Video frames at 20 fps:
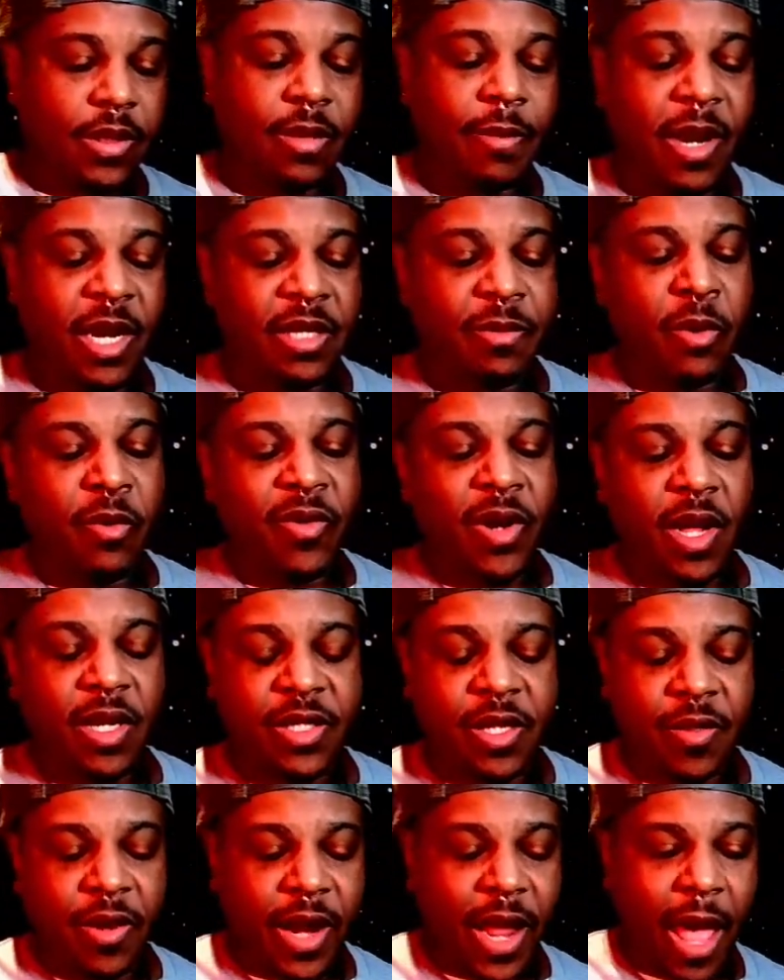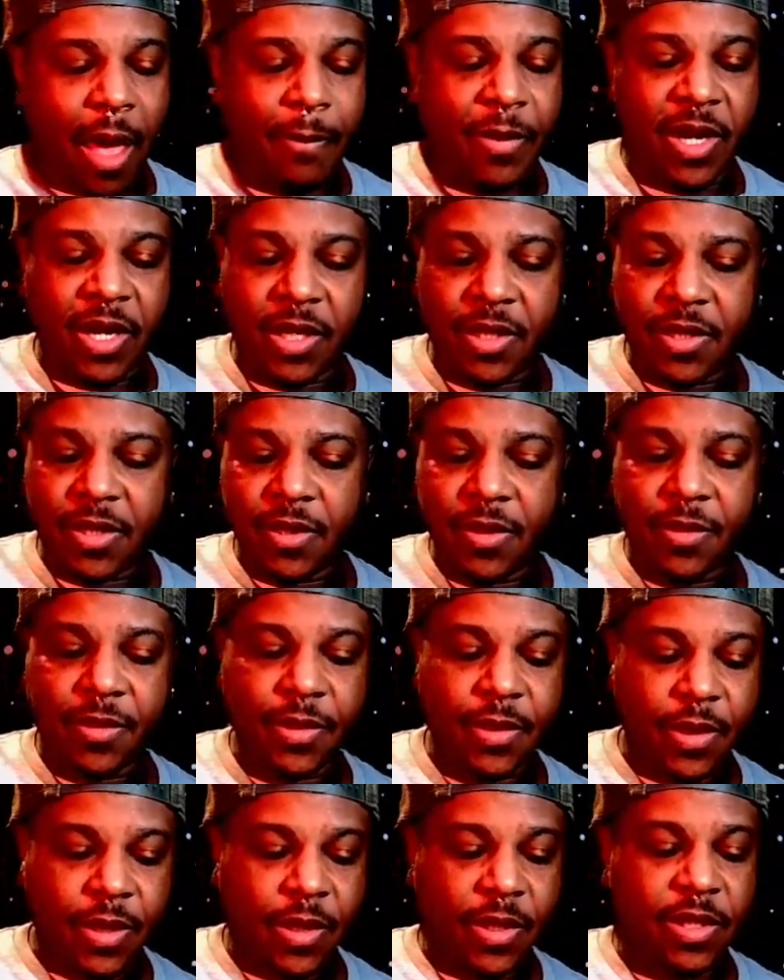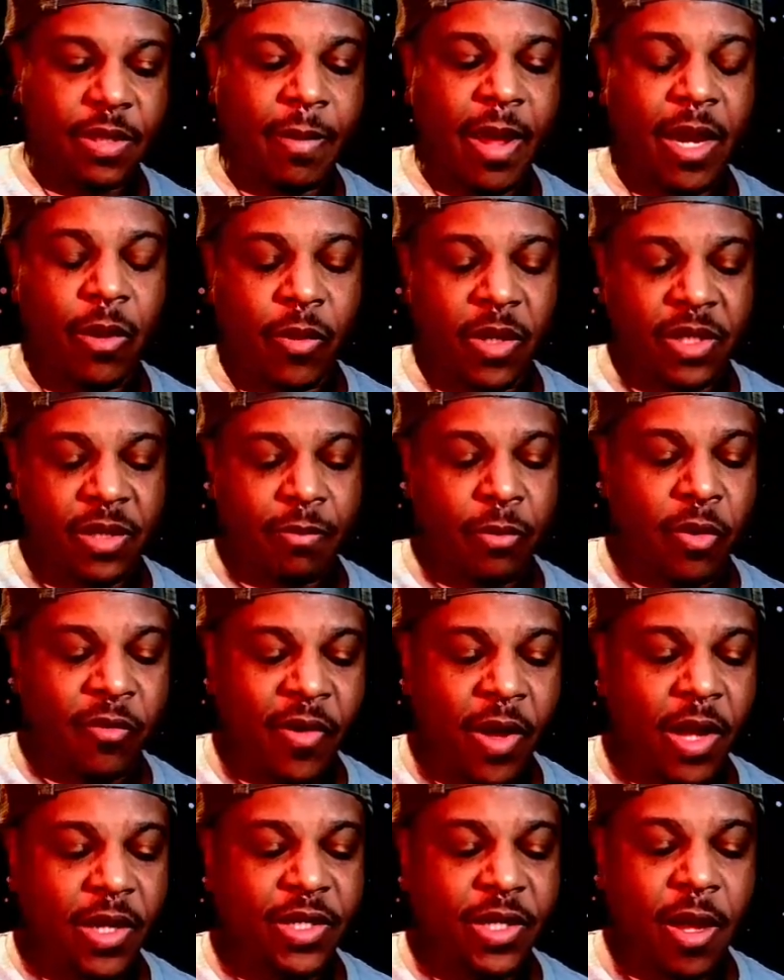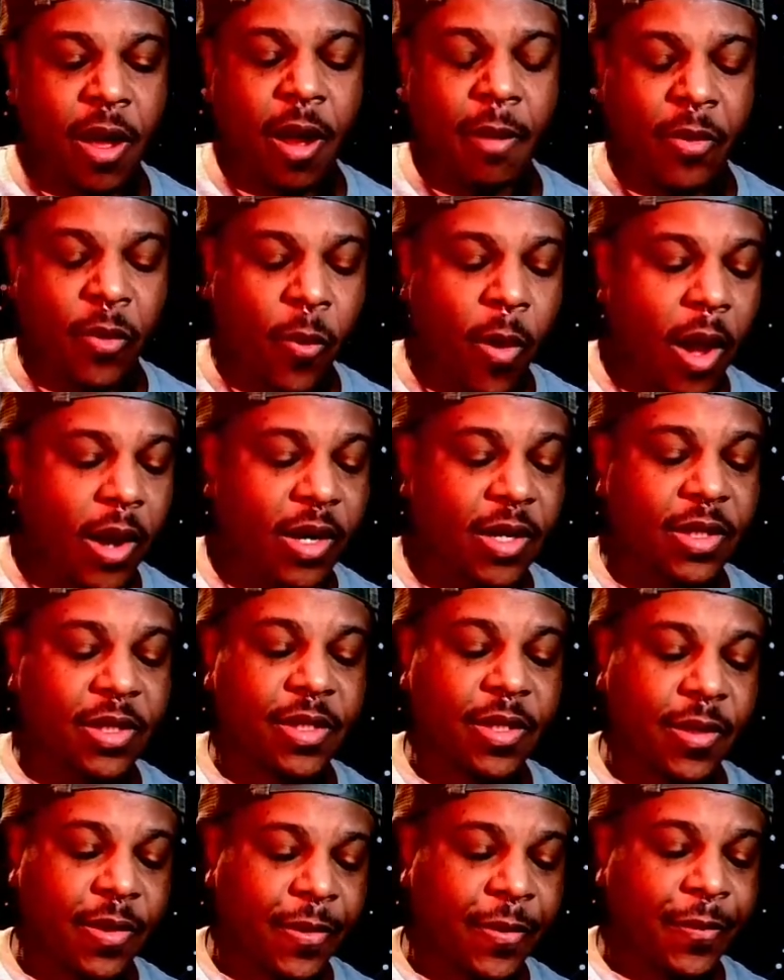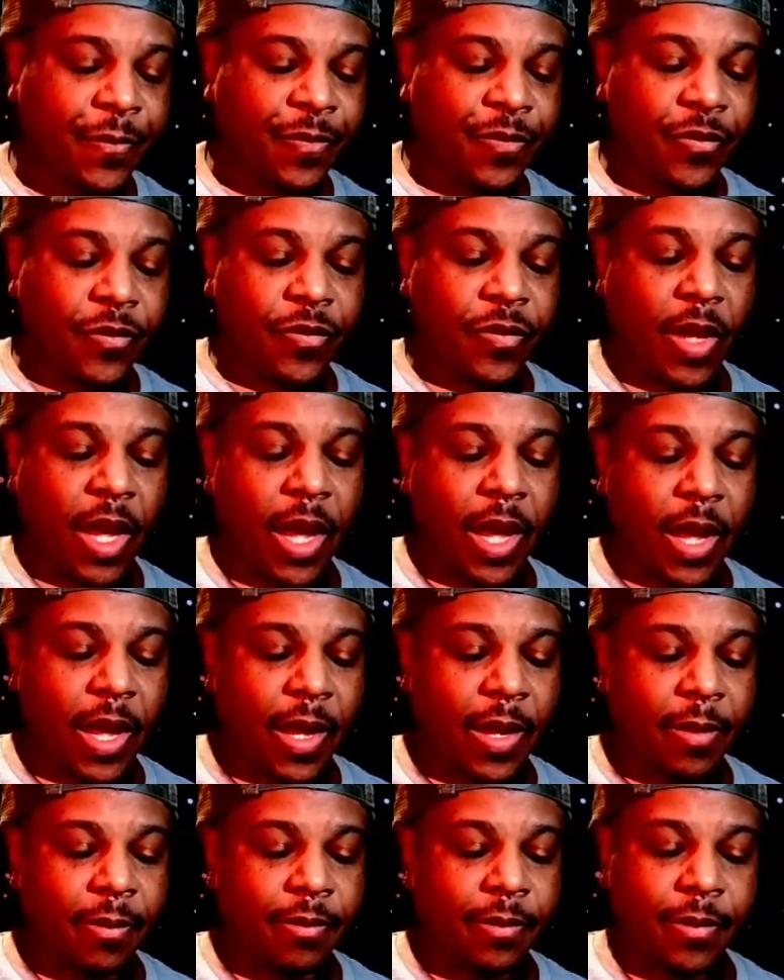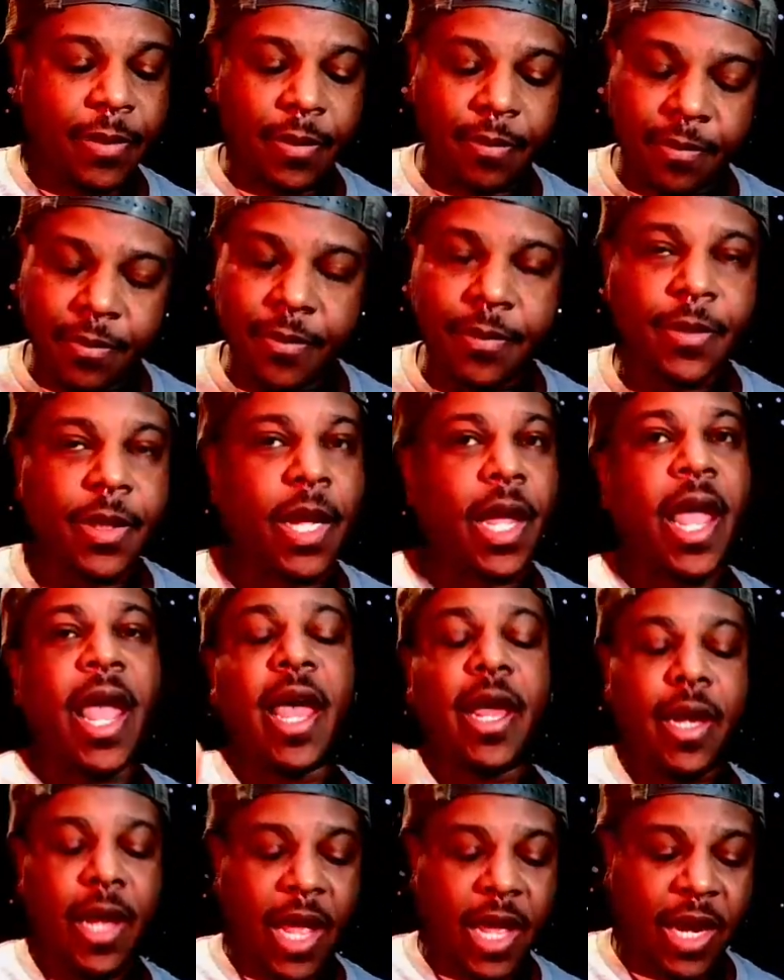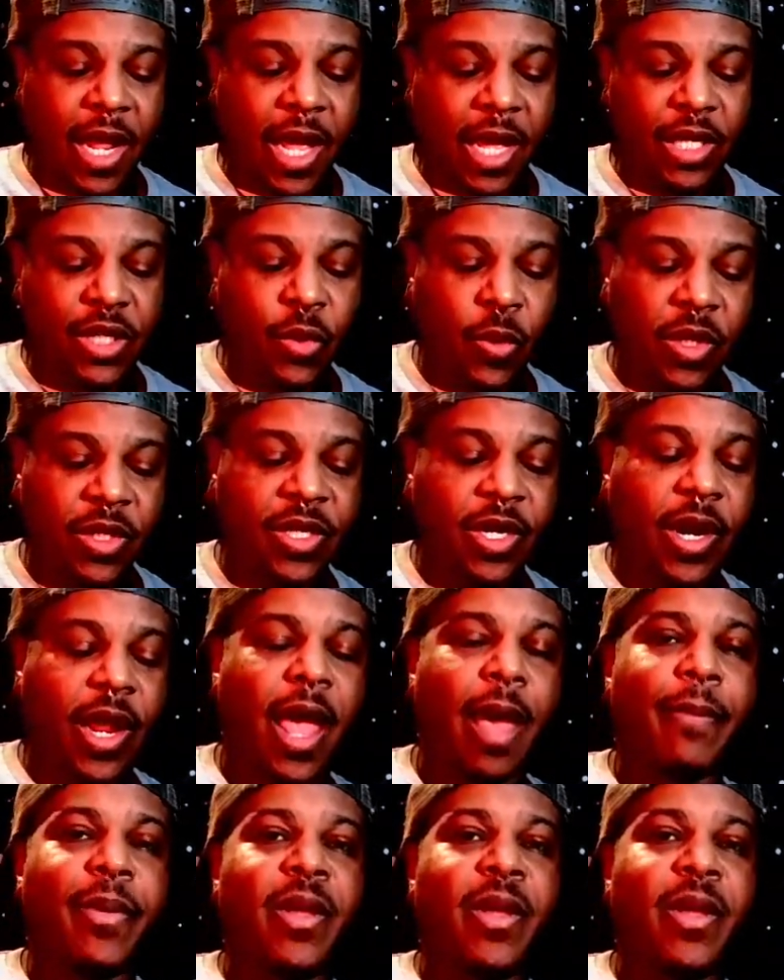Somebody's moving on to their happiness. Somebody wants to move on to calmer waters, um, and and head towards their